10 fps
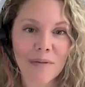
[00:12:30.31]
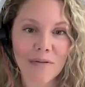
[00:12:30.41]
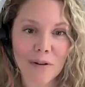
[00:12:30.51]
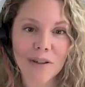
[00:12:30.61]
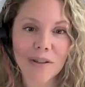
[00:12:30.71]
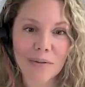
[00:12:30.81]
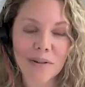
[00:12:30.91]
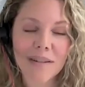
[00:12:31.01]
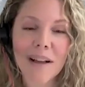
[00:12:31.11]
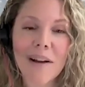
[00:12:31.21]
before
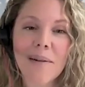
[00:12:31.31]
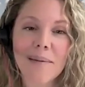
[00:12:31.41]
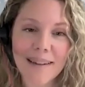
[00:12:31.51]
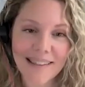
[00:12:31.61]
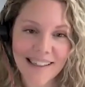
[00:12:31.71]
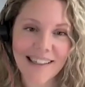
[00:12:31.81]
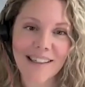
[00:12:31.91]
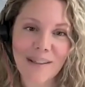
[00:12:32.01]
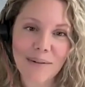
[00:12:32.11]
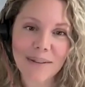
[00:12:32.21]
school was in
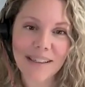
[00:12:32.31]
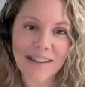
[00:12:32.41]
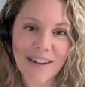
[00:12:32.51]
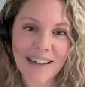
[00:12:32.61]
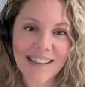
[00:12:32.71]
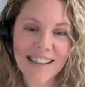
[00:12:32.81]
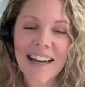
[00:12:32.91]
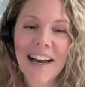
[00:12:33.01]
a school district,